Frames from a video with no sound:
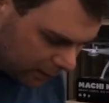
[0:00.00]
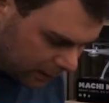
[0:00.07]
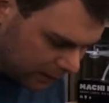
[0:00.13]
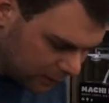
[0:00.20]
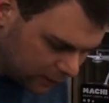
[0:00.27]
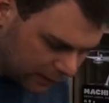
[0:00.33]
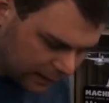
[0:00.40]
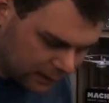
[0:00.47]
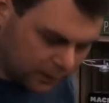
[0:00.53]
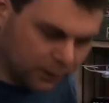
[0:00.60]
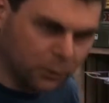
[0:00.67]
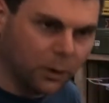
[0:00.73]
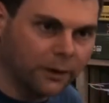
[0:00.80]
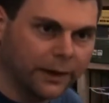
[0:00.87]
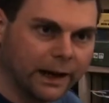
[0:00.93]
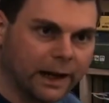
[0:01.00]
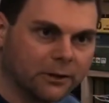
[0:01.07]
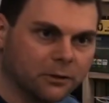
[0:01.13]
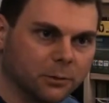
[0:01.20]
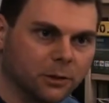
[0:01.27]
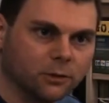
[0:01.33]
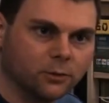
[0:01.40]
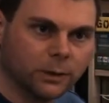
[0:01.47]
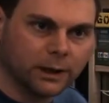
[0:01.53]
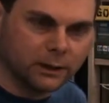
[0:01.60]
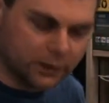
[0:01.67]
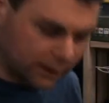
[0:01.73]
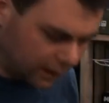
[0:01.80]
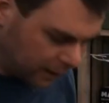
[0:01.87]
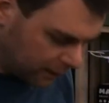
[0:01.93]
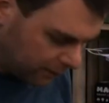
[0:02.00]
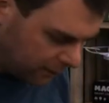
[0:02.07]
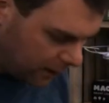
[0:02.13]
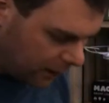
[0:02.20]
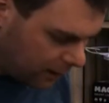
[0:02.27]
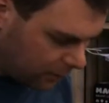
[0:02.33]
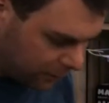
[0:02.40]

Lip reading: a little bit, so that's the one that I removed when I took it off,